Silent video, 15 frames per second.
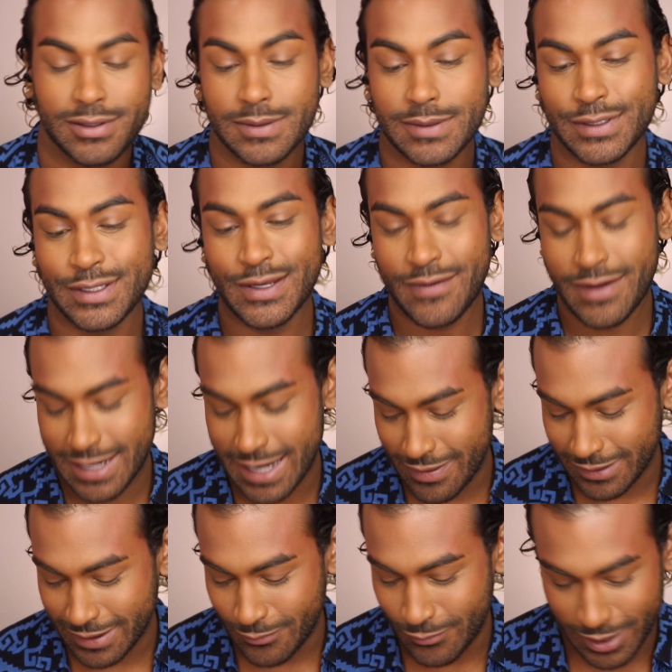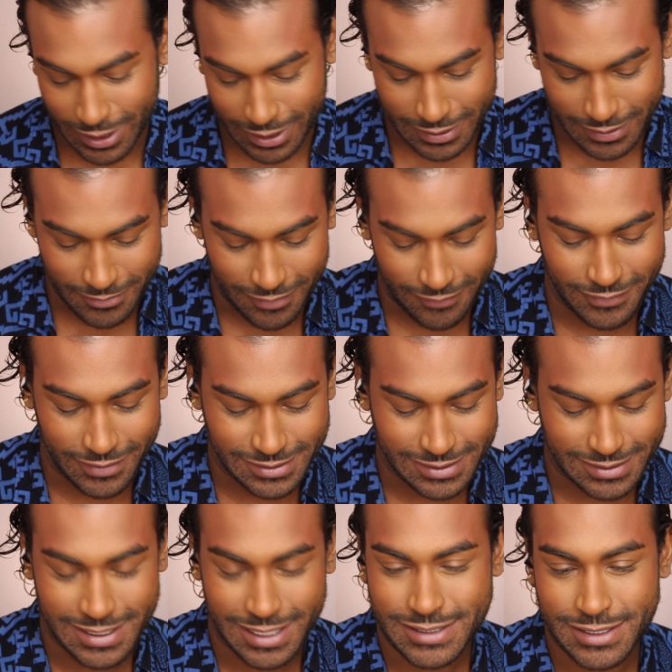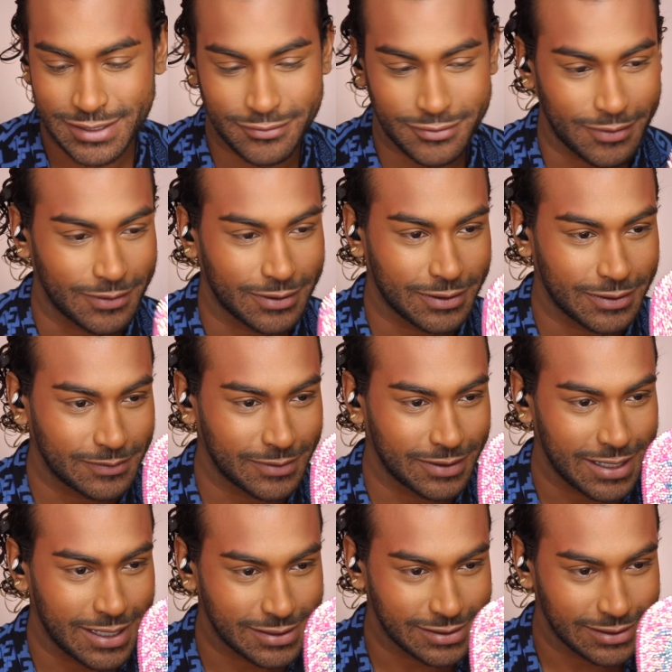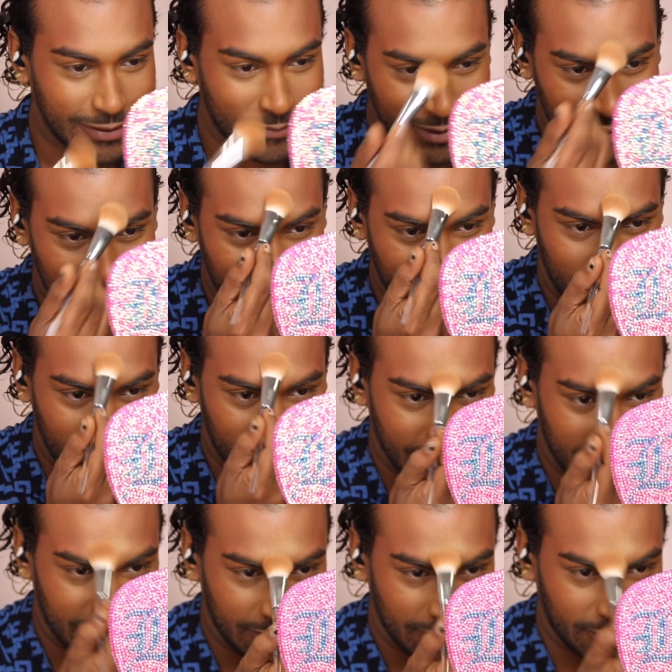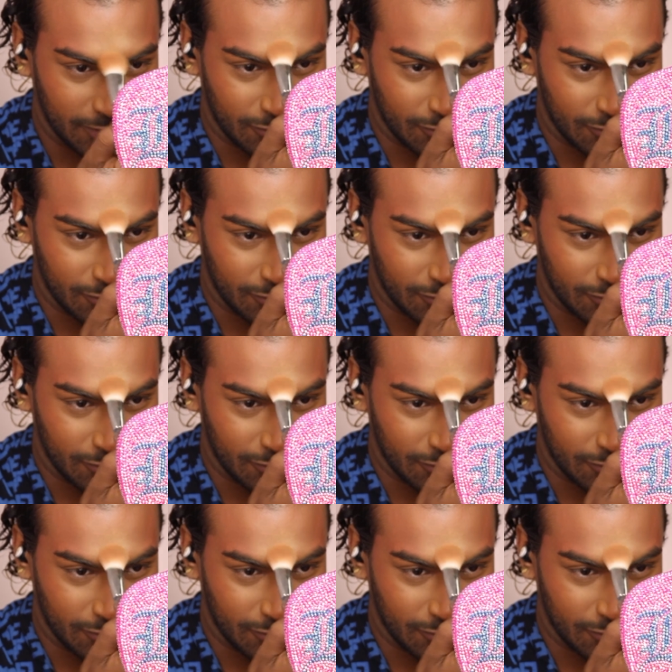You know what, now that I'm wearing it on my face, it's actually growing on me, actually. Let me put on a little bit